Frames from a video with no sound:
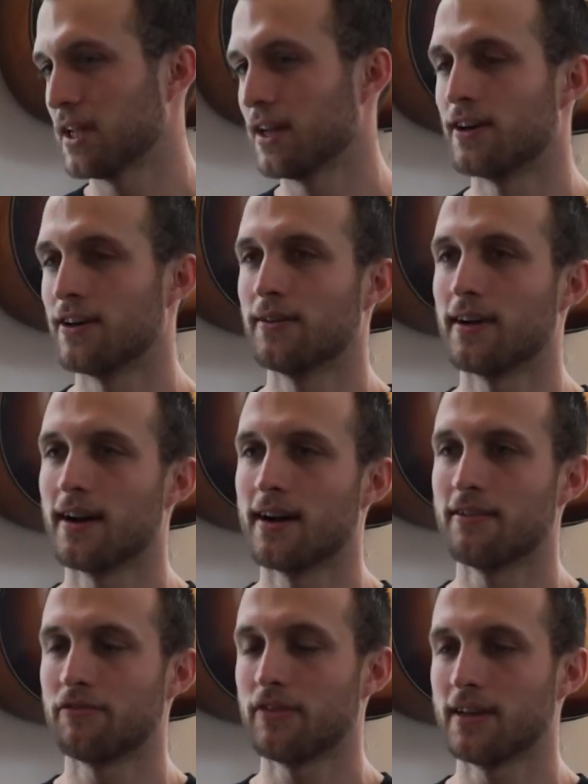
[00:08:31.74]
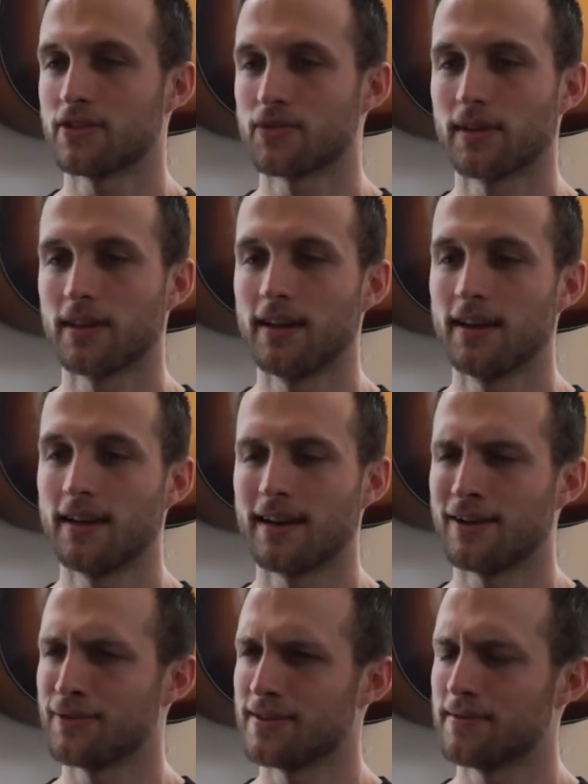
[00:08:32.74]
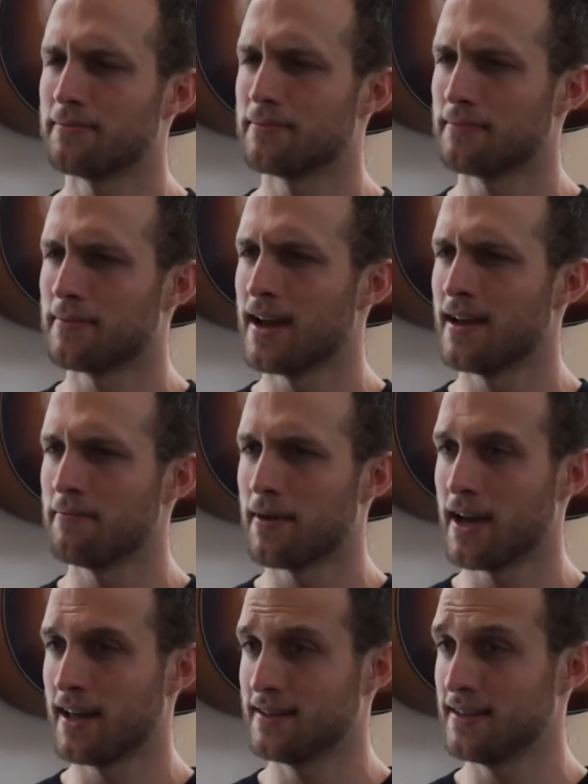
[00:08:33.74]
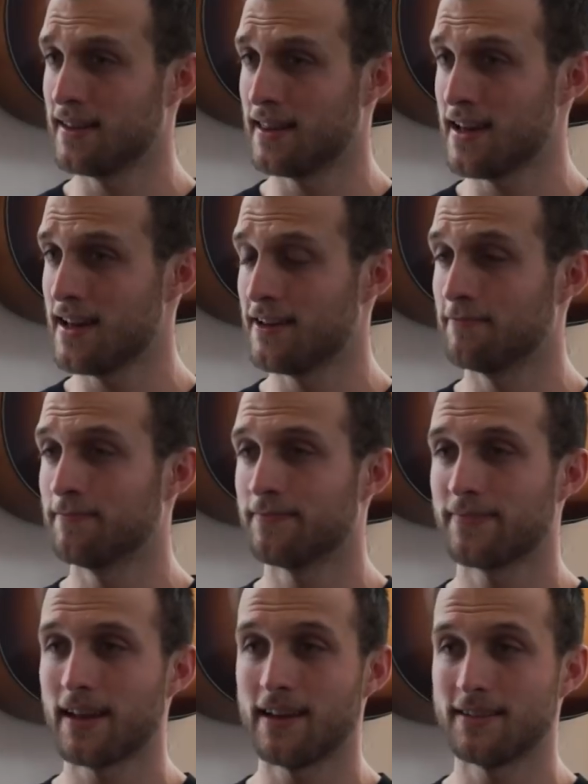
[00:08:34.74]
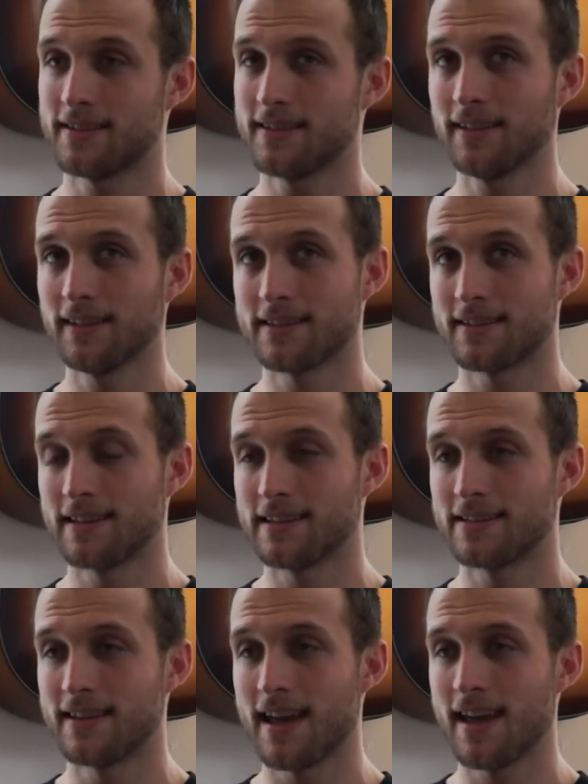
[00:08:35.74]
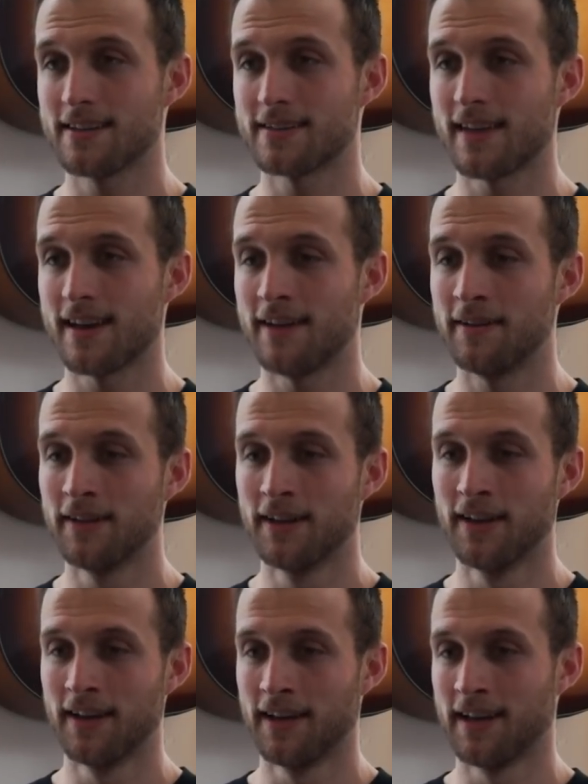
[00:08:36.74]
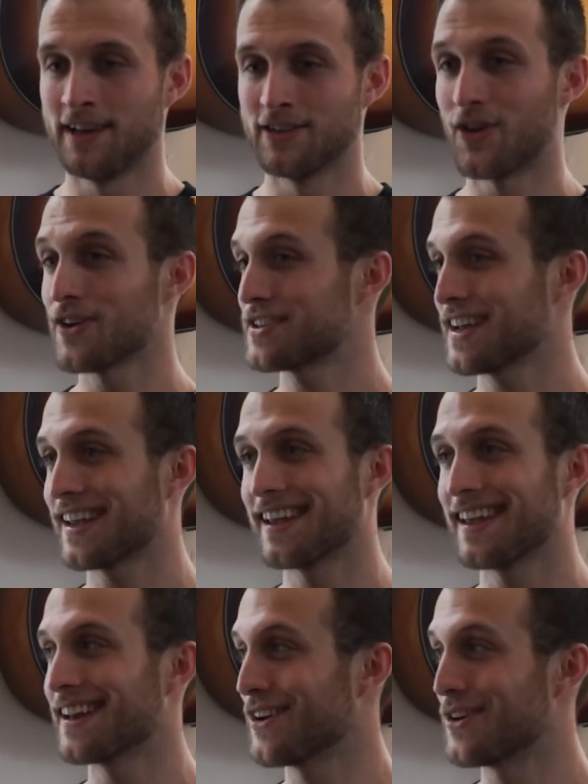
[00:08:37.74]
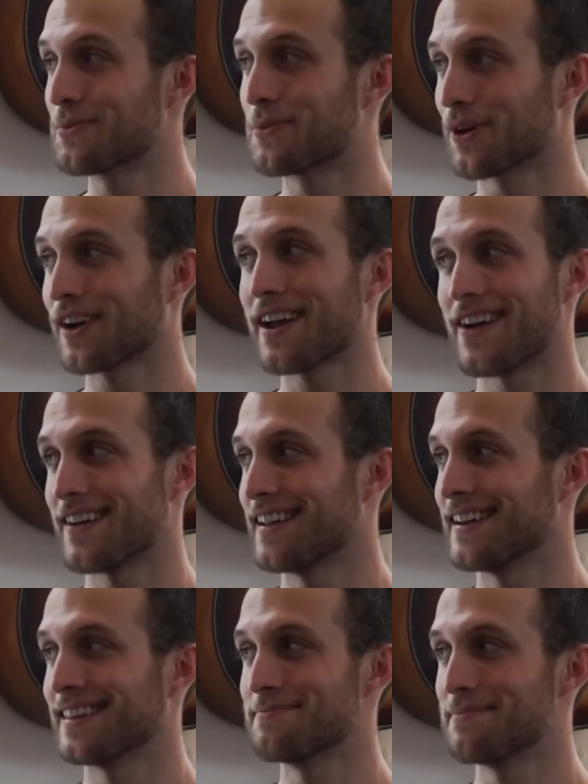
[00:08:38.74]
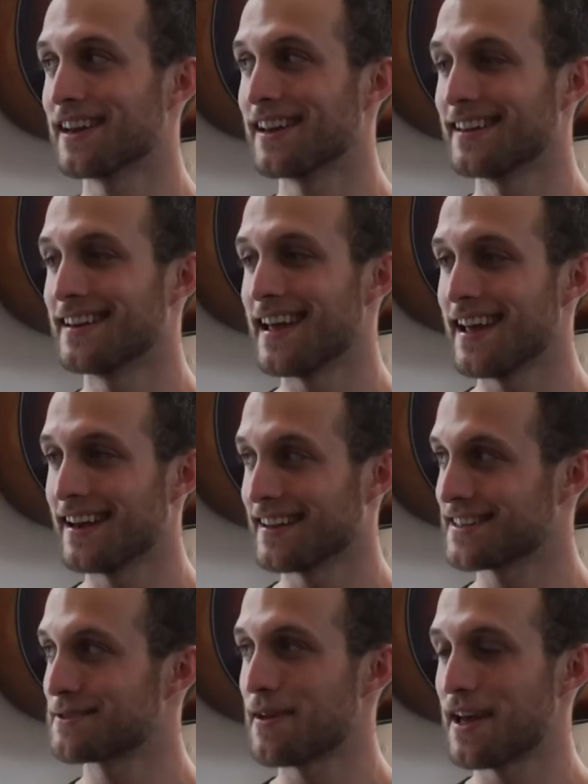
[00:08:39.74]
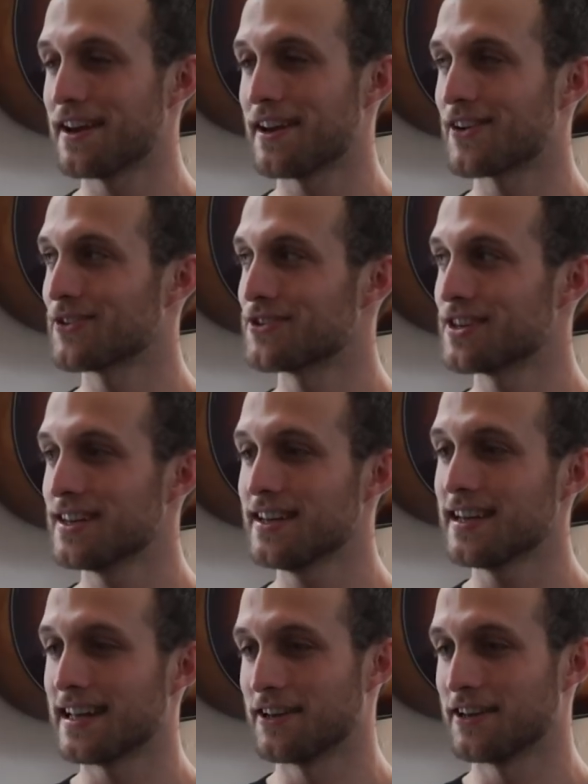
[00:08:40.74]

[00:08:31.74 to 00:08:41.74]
you know, fitness-related. And I was my idea then, and it still is to this day, is that as long as I can get a good workout in at the beginning of the day and expend energy and